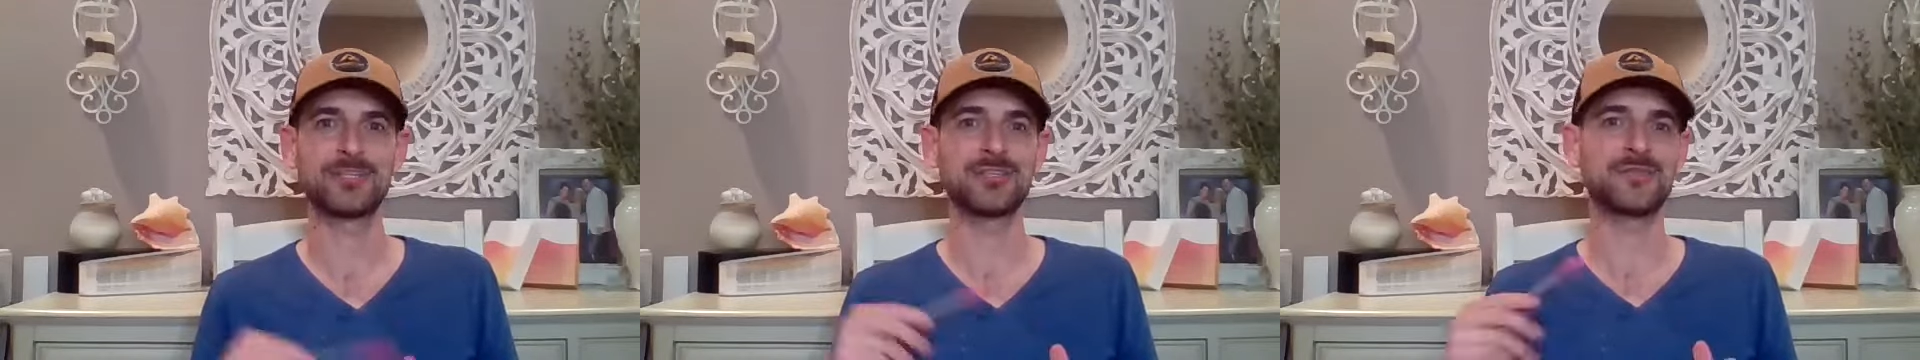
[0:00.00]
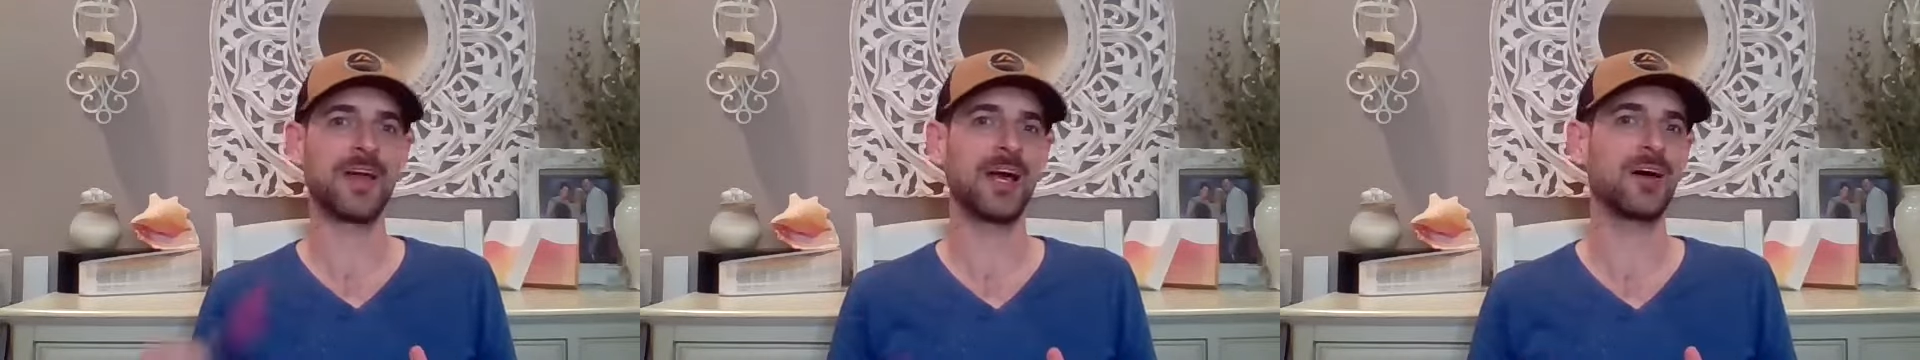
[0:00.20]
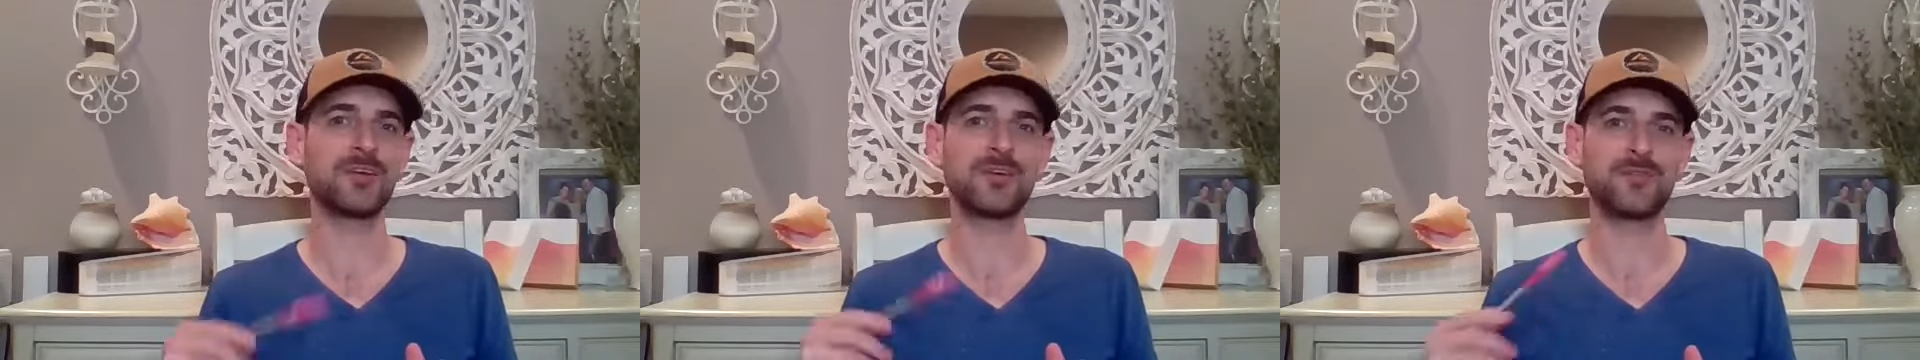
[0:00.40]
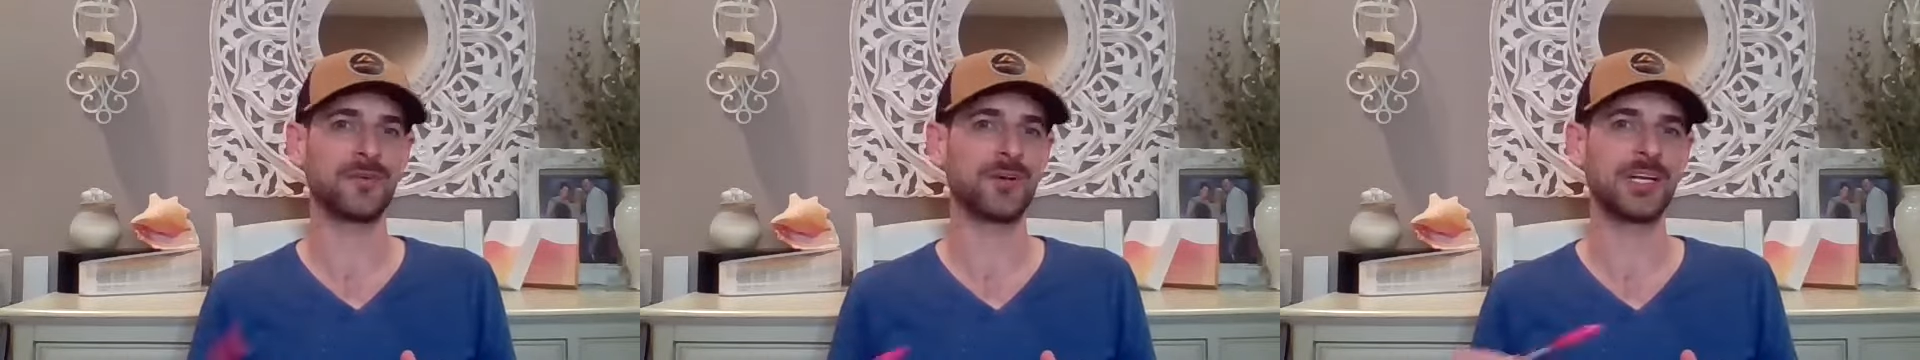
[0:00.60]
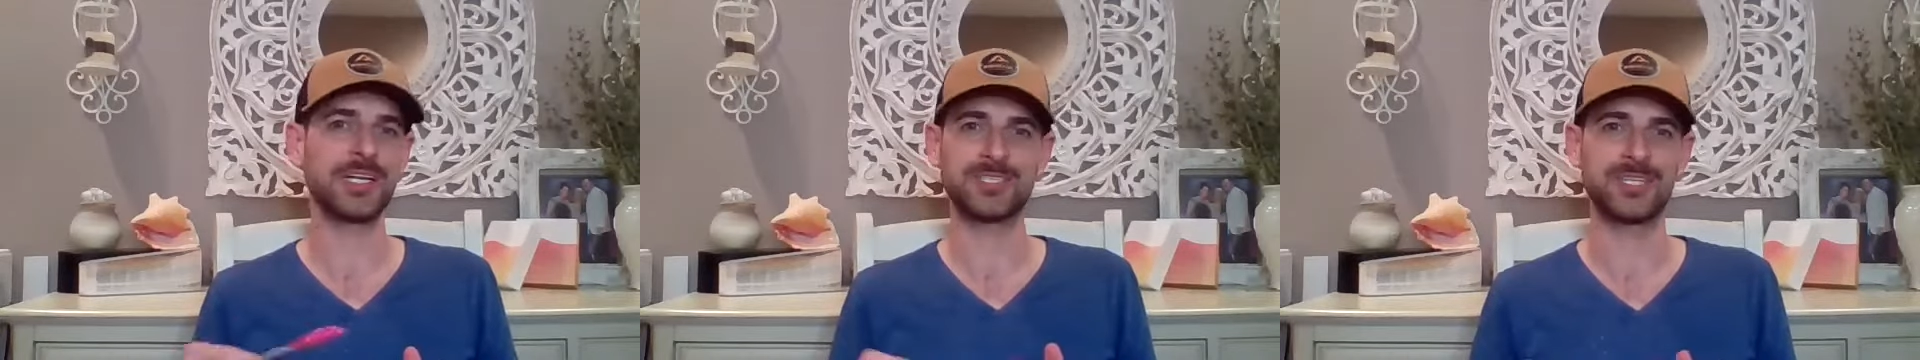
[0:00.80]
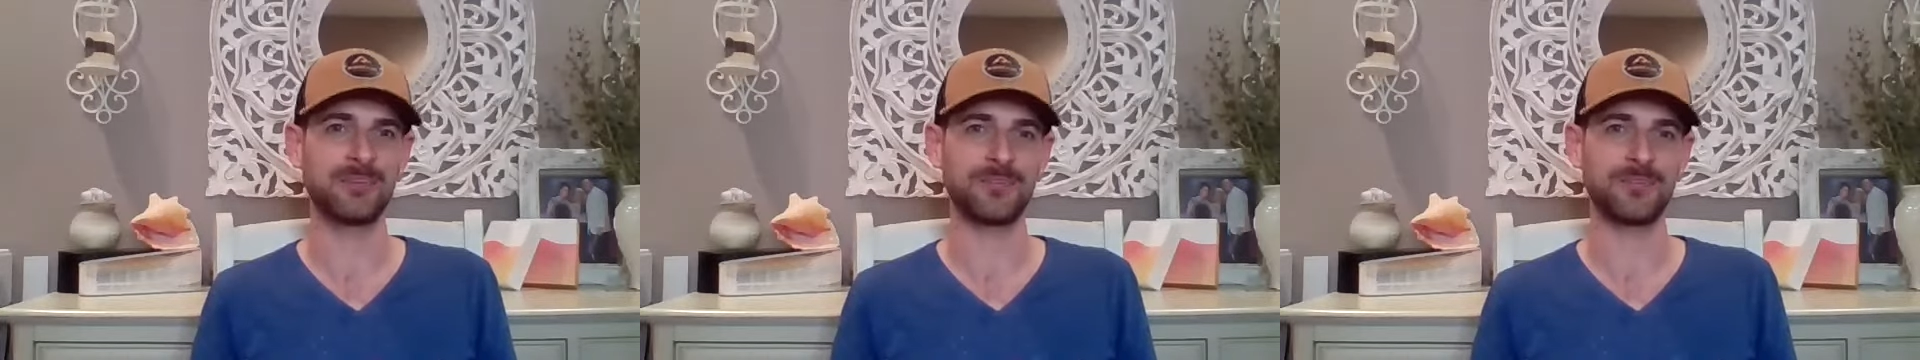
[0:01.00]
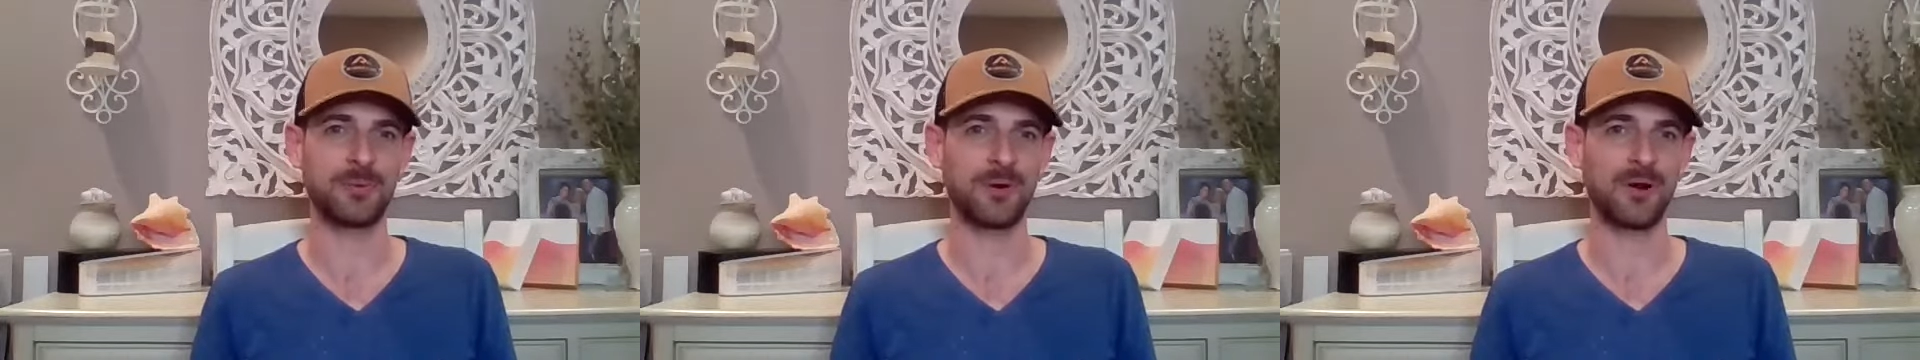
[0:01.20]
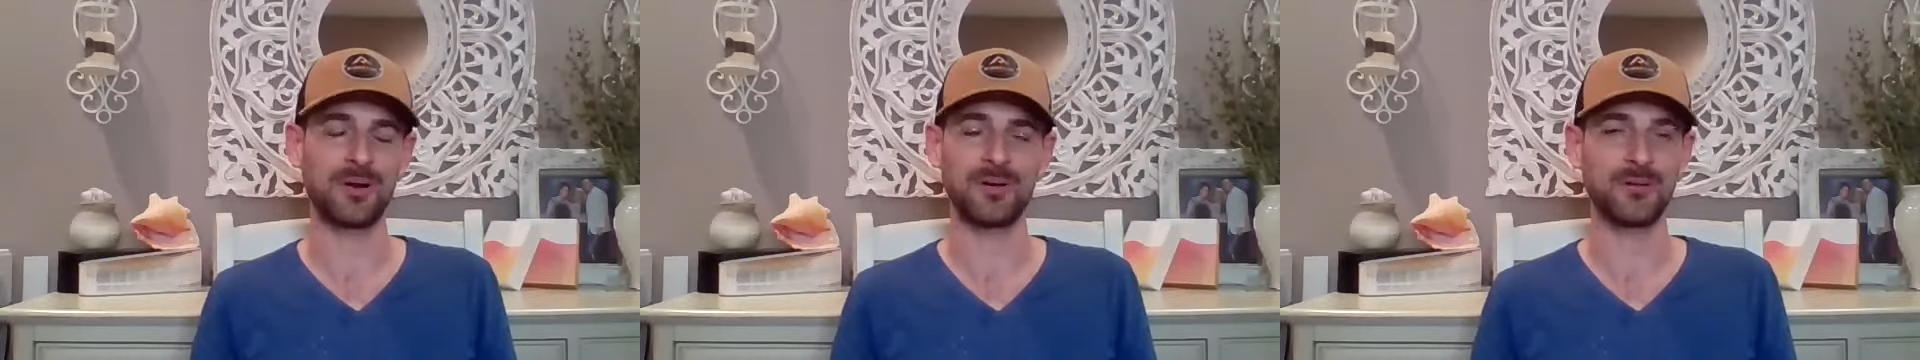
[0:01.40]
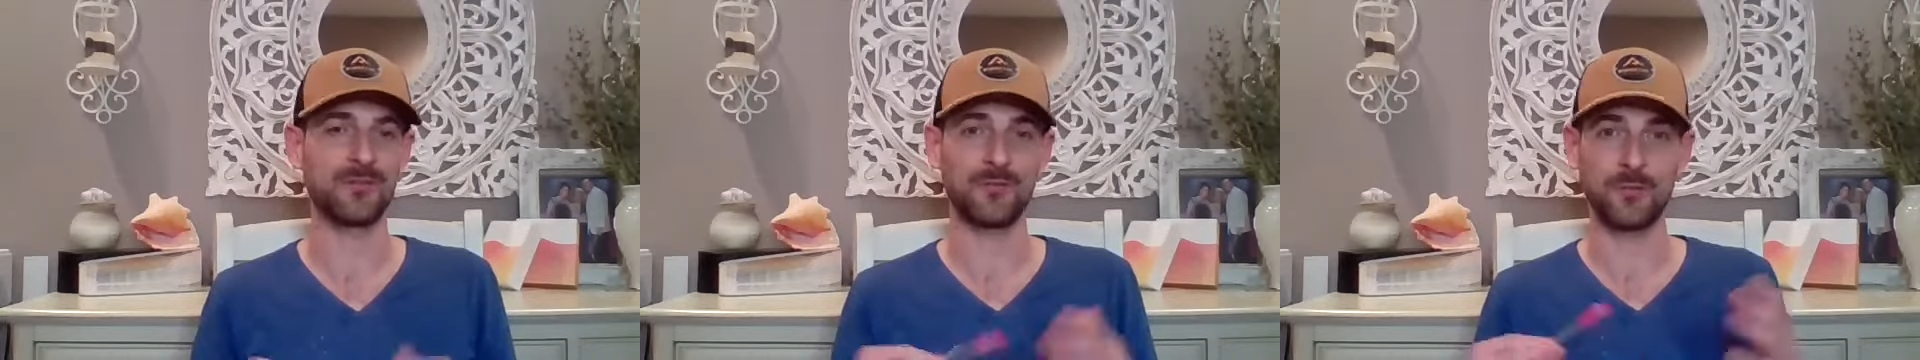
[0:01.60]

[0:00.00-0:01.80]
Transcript: there's value for each and every part of